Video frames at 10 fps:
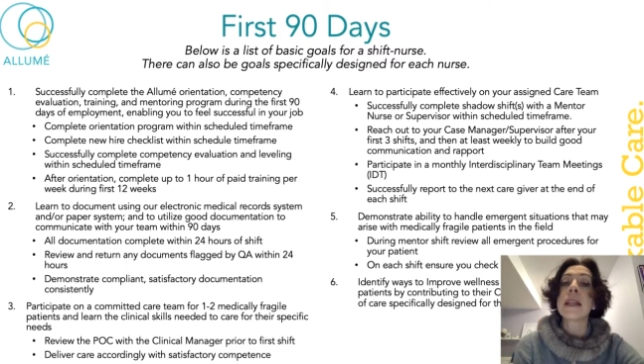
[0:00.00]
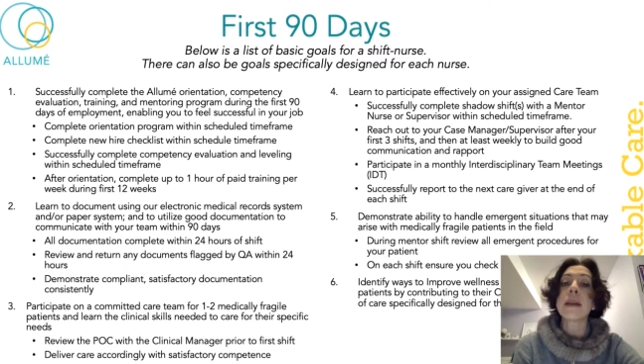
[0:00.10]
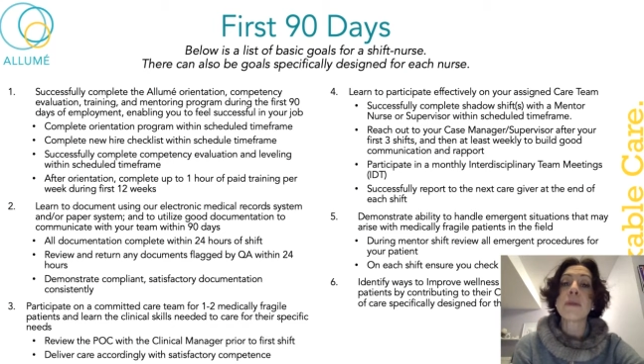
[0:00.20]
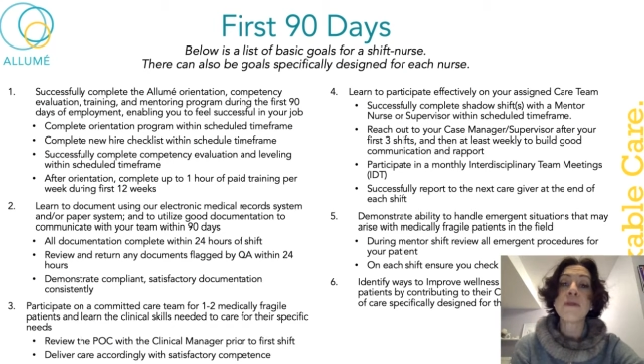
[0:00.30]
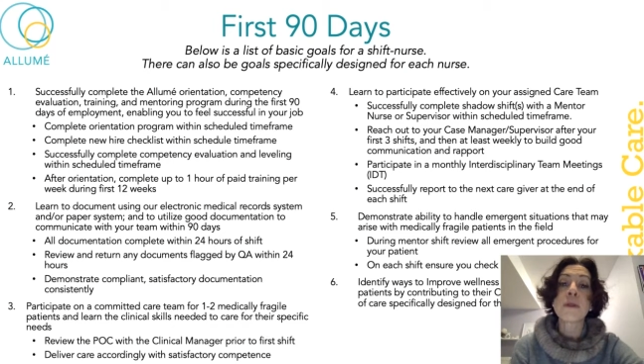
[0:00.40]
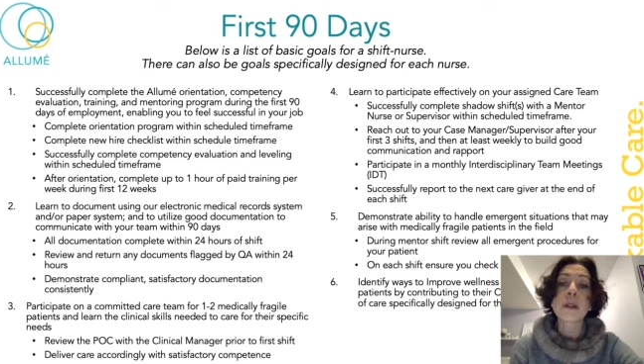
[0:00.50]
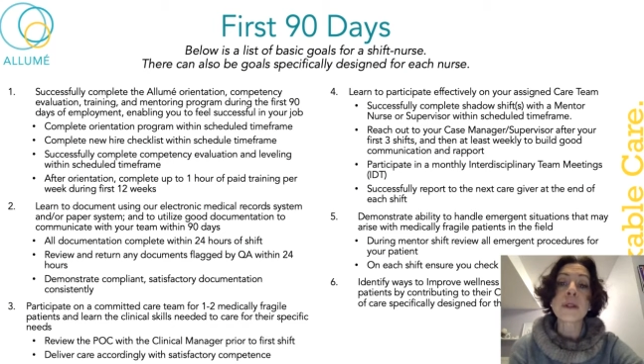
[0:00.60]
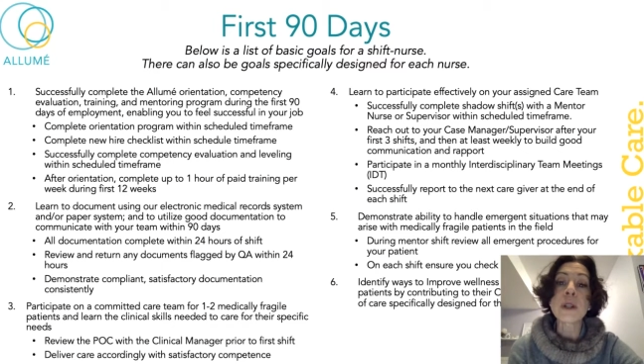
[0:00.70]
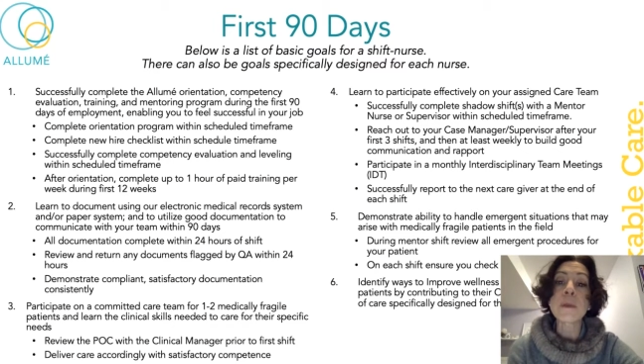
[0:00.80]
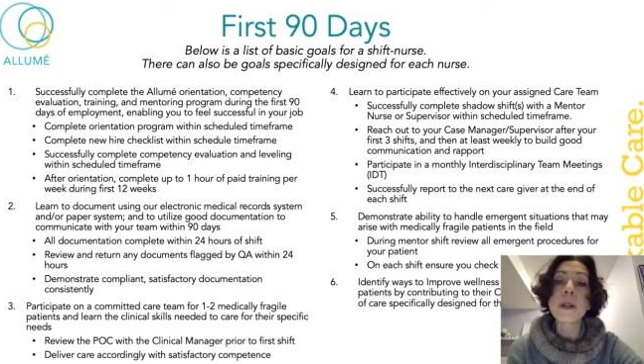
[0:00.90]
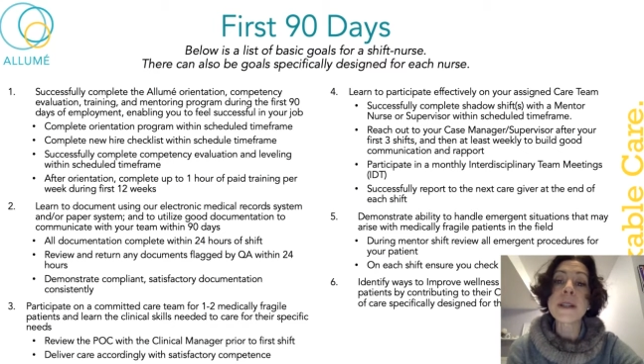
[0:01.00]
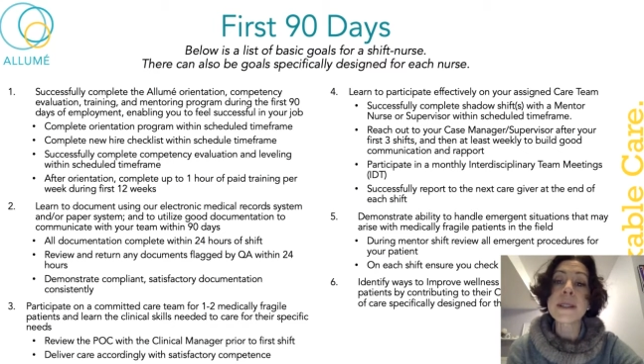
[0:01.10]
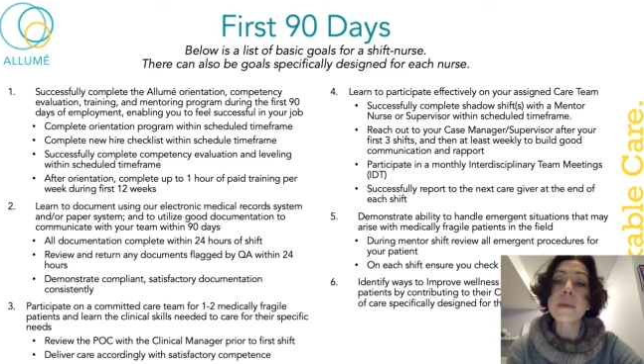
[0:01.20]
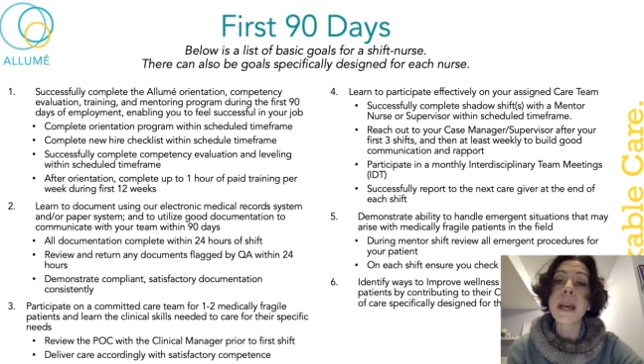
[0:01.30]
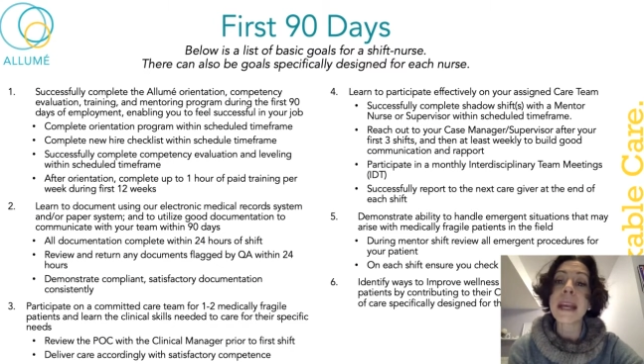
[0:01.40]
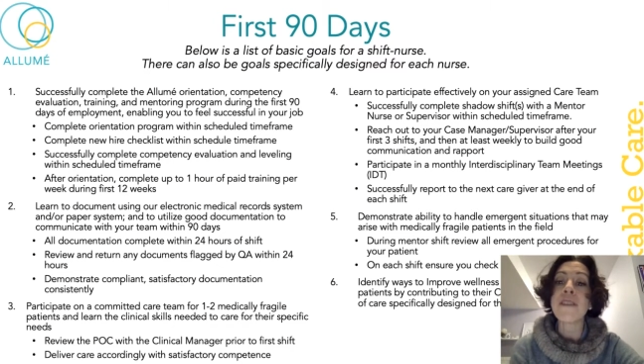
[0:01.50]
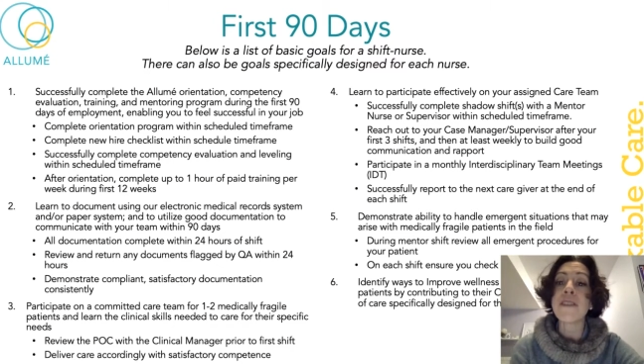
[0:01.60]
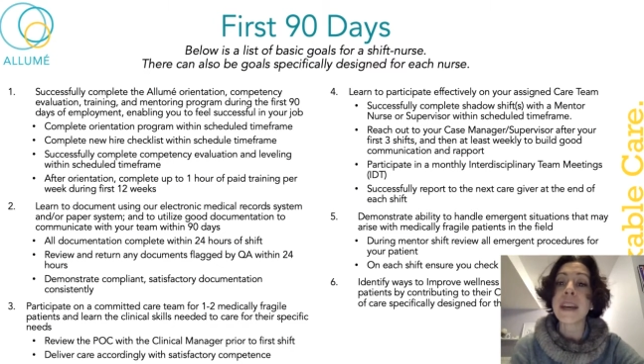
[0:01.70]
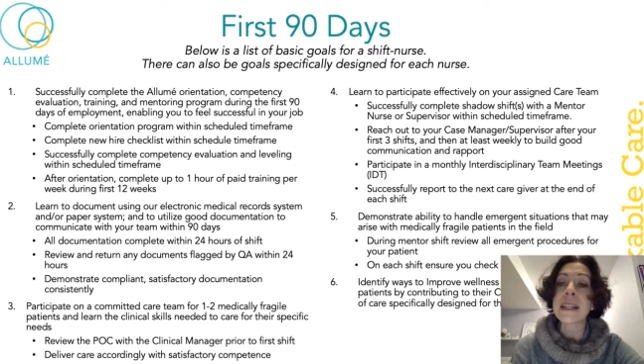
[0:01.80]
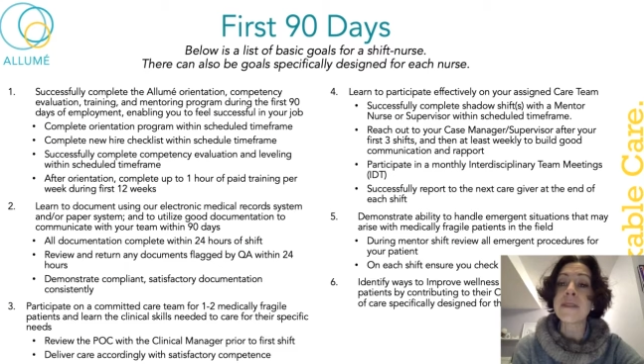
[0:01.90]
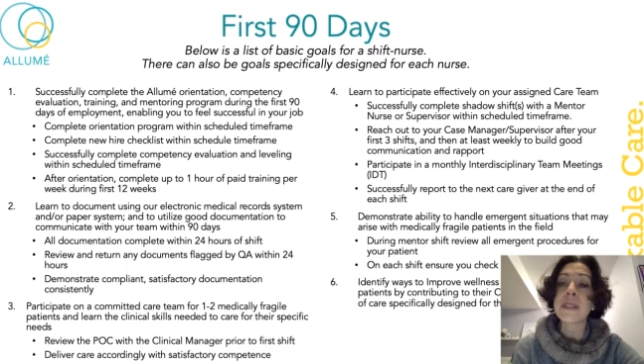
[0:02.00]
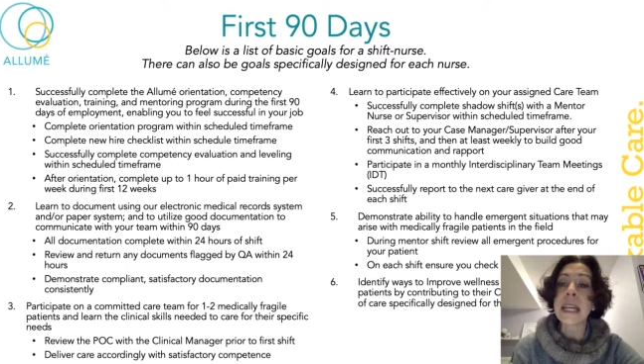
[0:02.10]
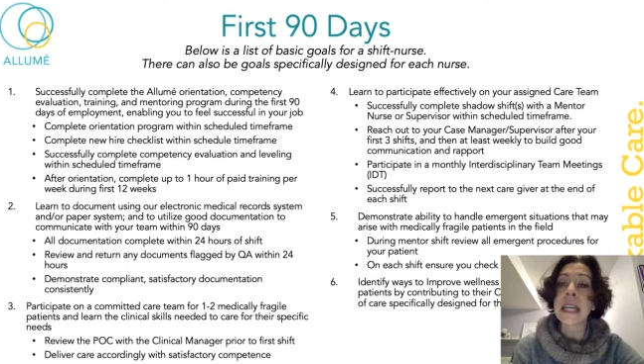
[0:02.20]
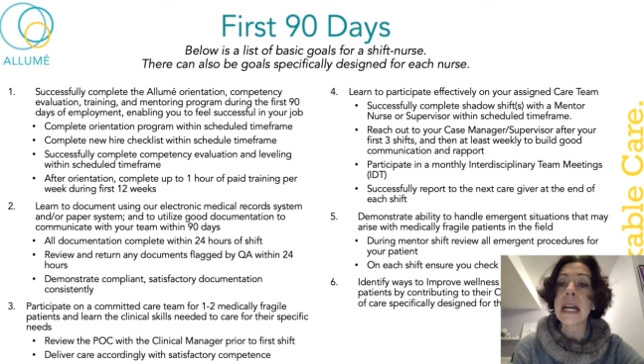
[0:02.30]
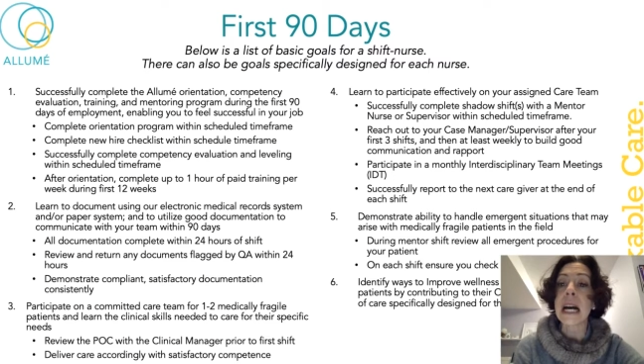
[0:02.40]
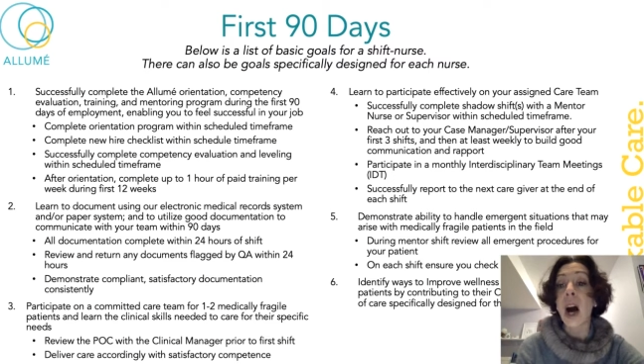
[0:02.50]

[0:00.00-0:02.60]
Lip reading: Number 4, learn to participate effectively